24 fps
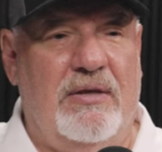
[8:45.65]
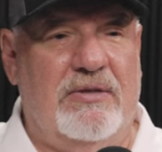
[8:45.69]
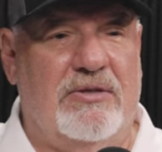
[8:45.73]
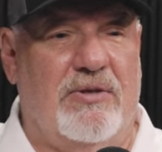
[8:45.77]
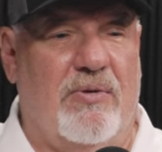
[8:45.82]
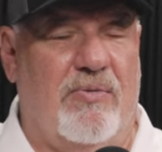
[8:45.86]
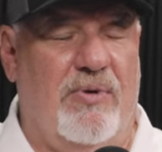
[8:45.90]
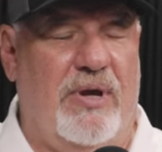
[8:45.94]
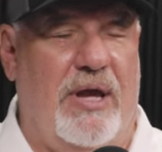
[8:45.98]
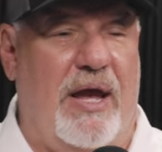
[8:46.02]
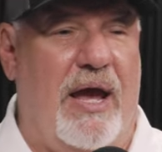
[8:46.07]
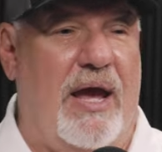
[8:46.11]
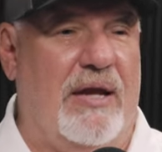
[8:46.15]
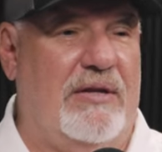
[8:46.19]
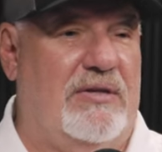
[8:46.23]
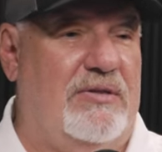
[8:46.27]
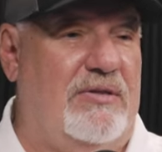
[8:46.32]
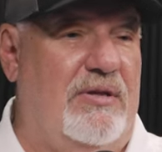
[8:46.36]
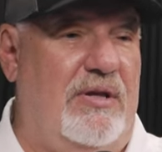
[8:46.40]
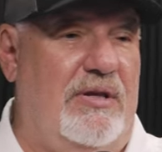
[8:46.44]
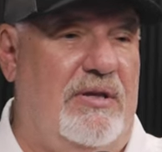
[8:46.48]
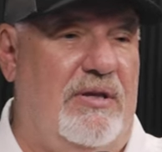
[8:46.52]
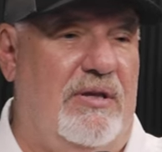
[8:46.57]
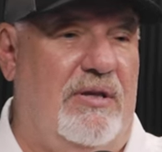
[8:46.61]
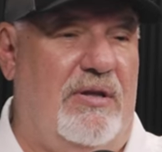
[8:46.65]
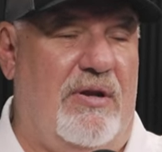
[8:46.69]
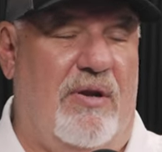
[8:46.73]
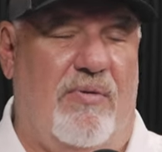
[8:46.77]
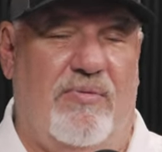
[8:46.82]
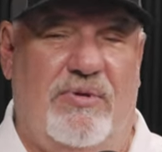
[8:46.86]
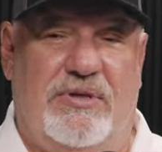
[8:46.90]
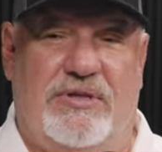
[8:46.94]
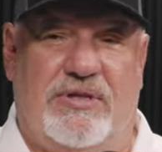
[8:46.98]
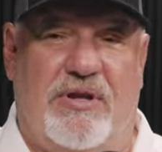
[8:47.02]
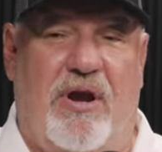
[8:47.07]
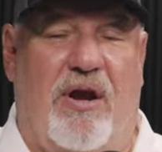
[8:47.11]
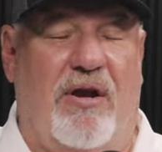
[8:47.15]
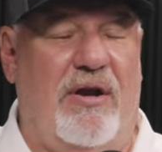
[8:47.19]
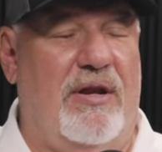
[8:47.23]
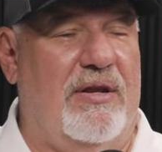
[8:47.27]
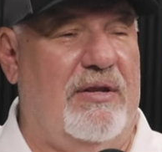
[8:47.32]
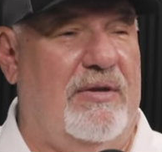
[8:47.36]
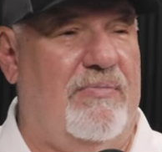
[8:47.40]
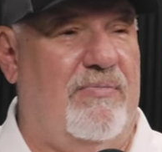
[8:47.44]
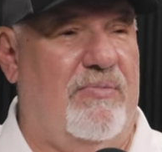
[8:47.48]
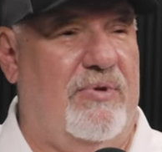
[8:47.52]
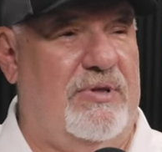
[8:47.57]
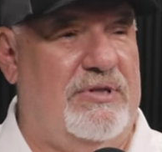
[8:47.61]
So we actually, you know, we
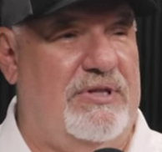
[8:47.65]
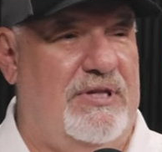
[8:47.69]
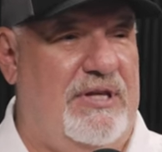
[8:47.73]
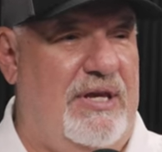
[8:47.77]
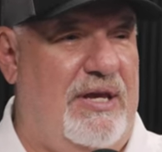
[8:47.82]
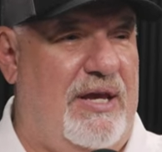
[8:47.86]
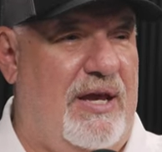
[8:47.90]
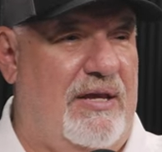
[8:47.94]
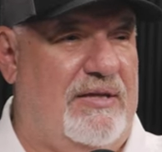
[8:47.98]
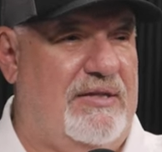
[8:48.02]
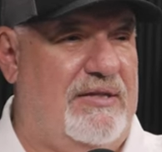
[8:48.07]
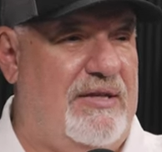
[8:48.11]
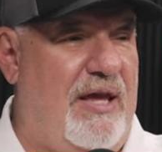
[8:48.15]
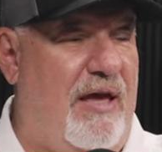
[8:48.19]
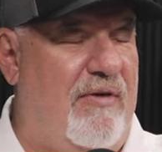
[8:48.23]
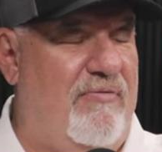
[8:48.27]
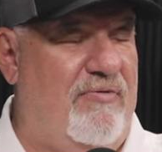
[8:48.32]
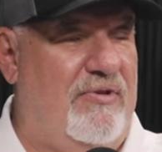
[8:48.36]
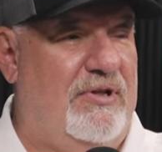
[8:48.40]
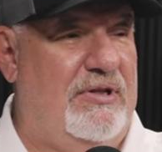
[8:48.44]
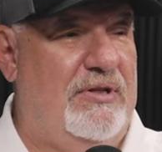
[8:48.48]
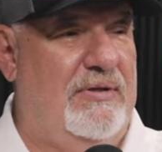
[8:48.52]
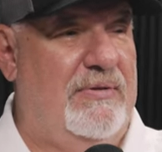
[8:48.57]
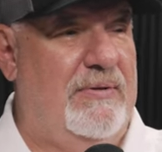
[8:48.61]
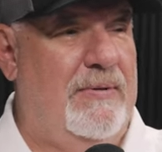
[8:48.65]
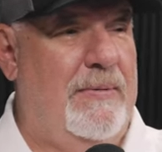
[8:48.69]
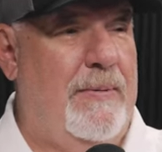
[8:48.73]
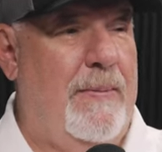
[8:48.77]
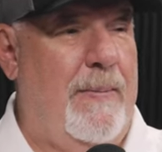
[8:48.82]
started with ZX7